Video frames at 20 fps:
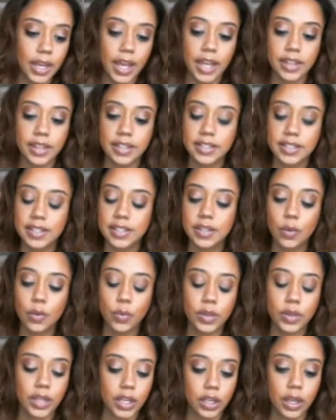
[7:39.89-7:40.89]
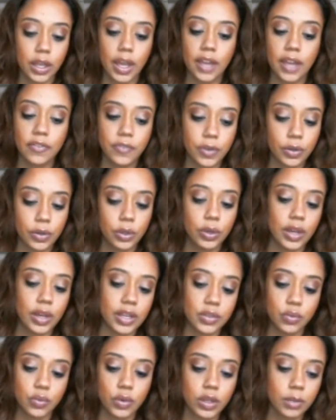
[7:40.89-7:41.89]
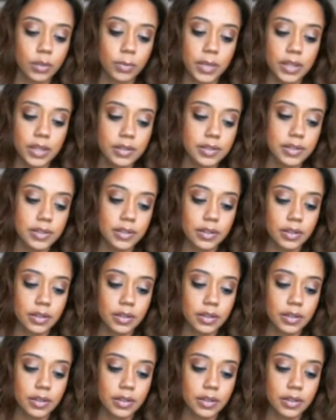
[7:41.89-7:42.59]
And this is someone that I feel you guys really missed.